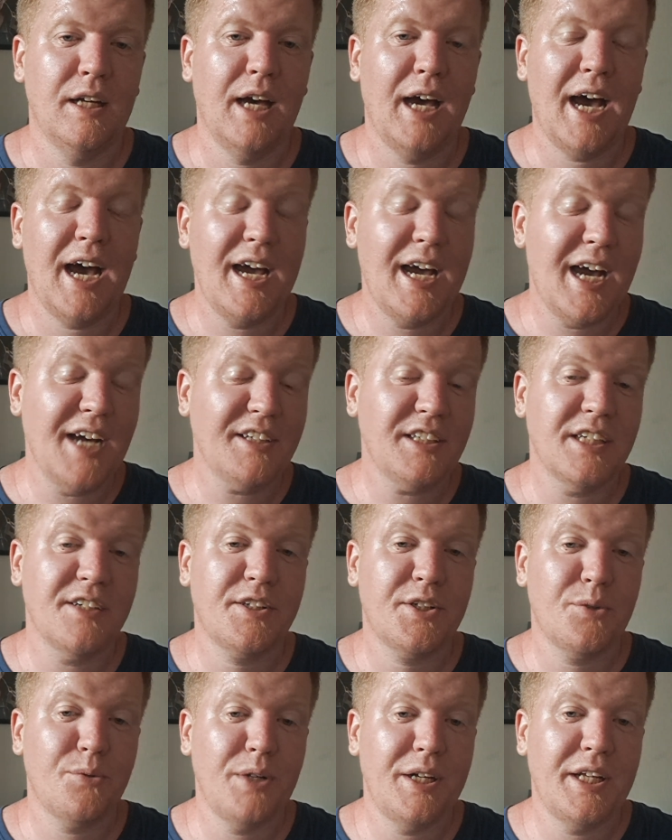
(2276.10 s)
actually
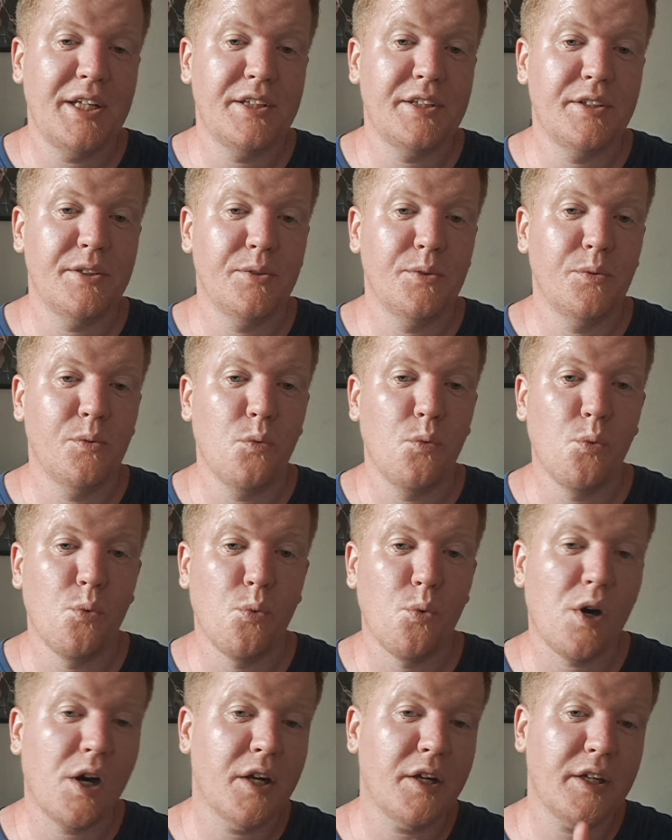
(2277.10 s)
created
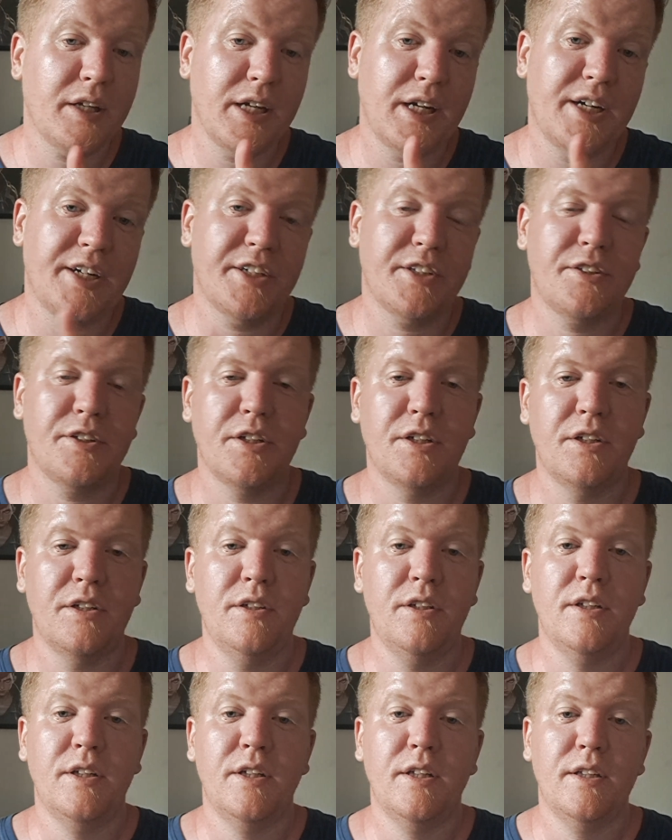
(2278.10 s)
one
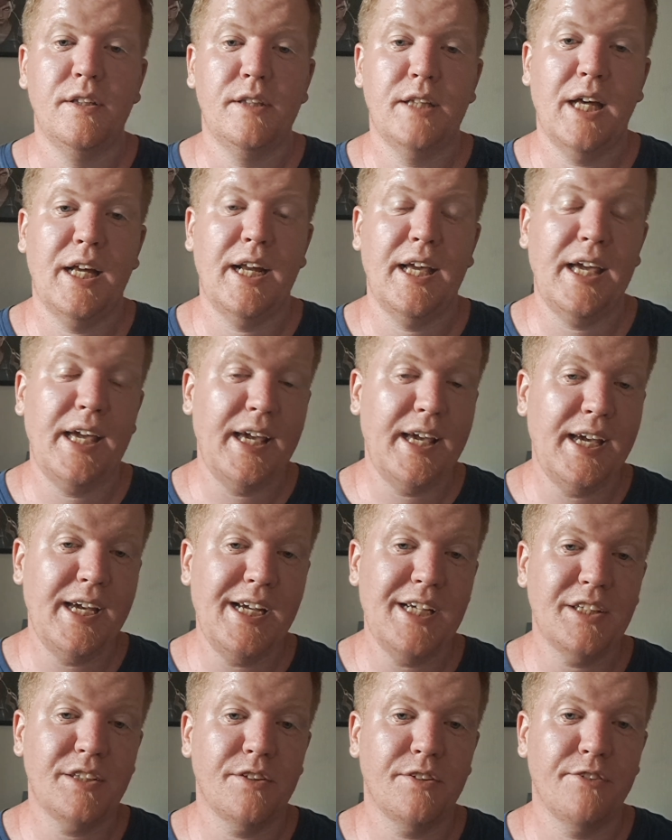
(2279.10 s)
character that
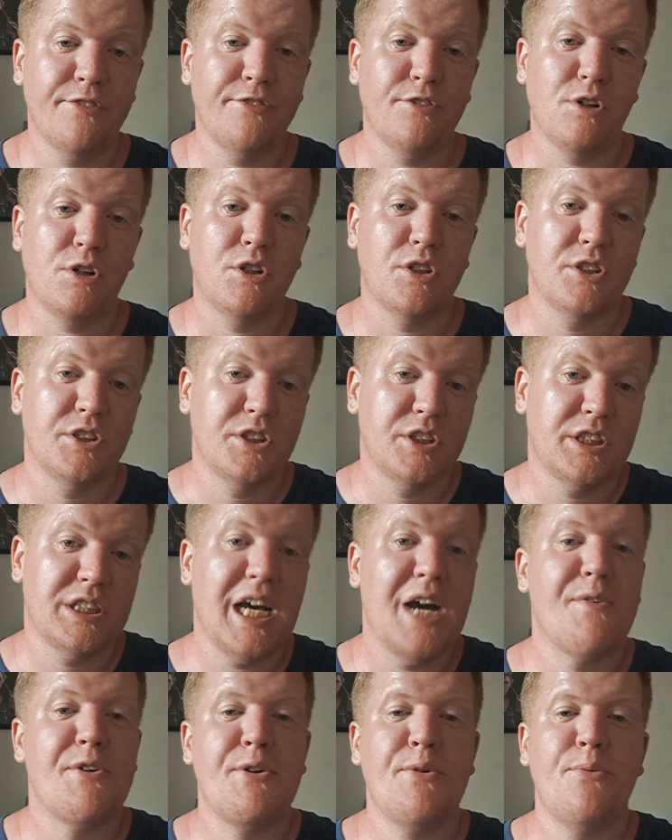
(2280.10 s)
is for
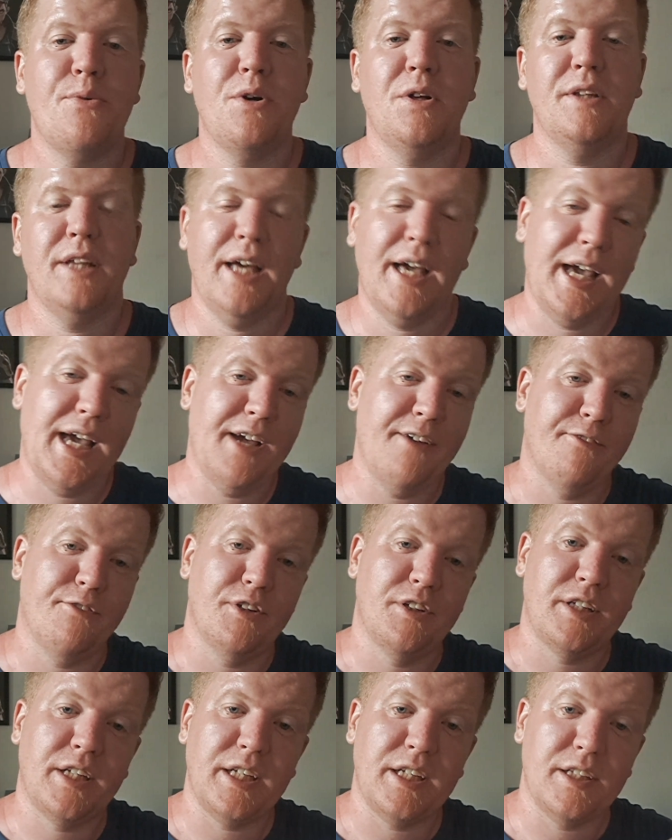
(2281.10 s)
Savage World and for
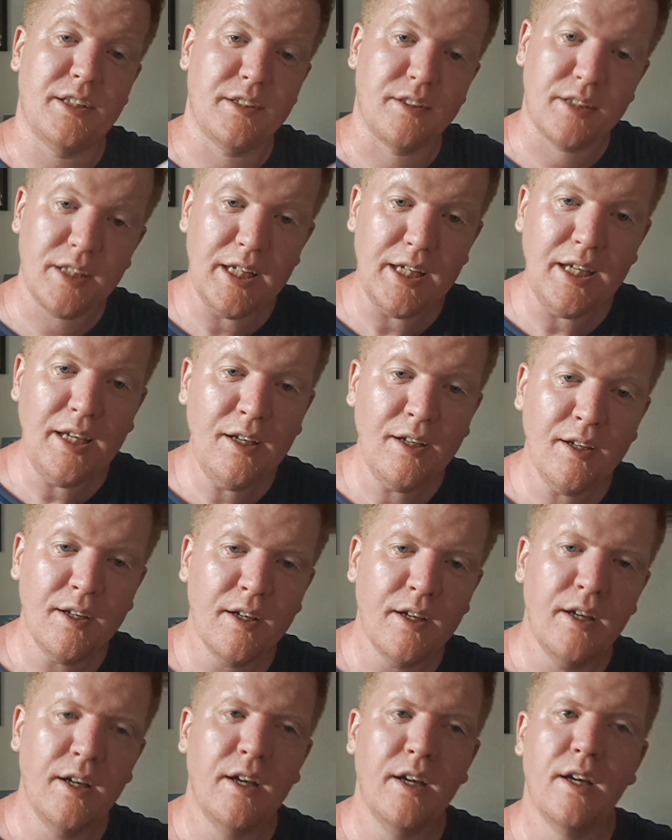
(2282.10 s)
D&D,
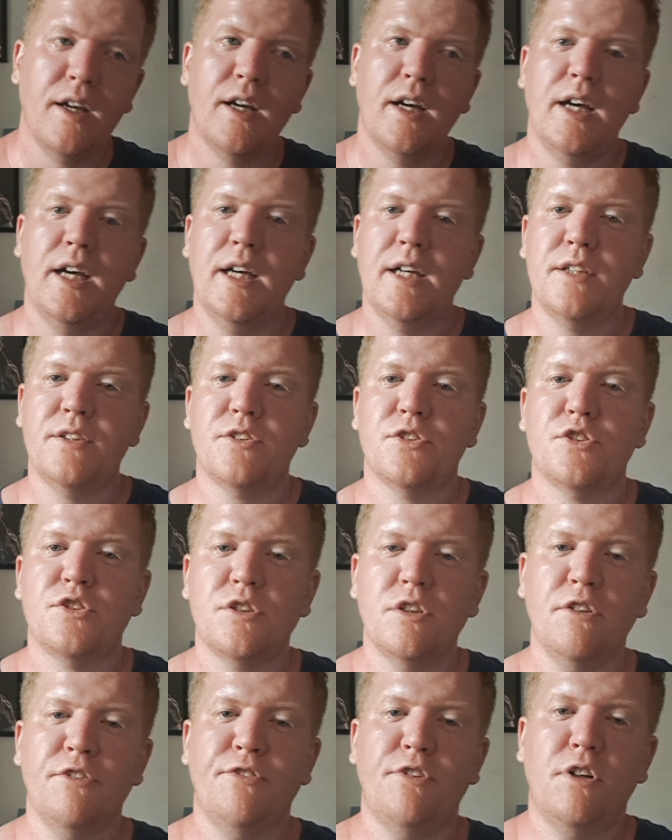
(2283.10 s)
and
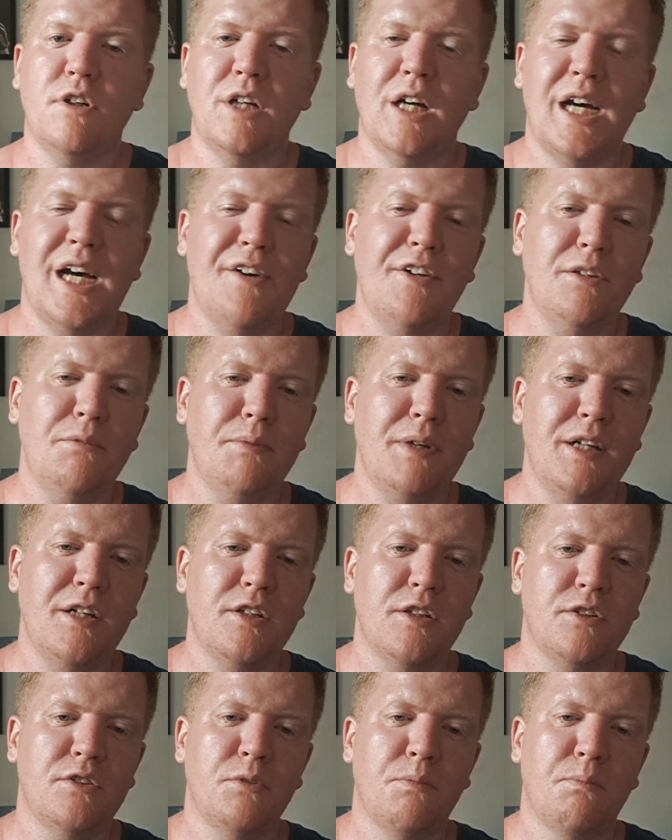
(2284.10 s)
so far I haven't
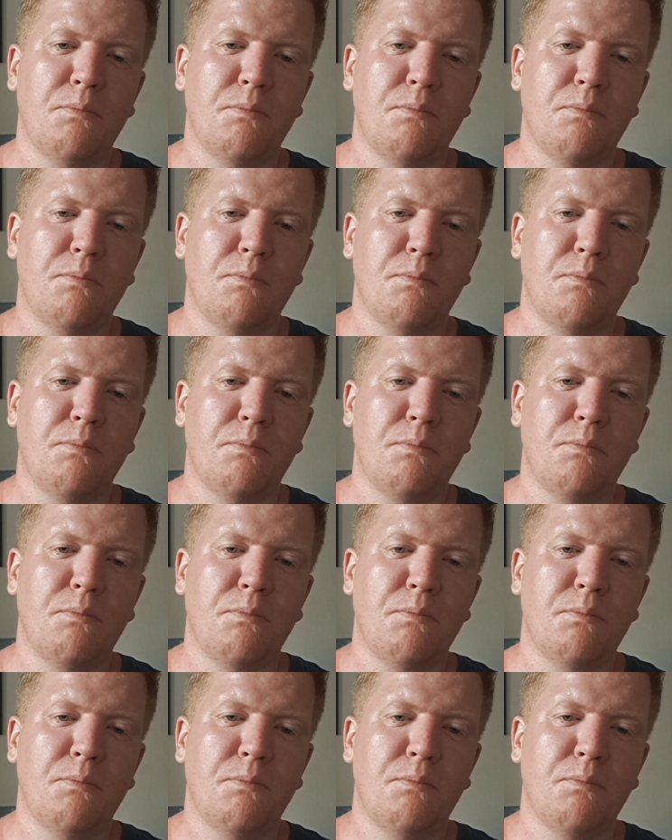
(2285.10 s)
managed to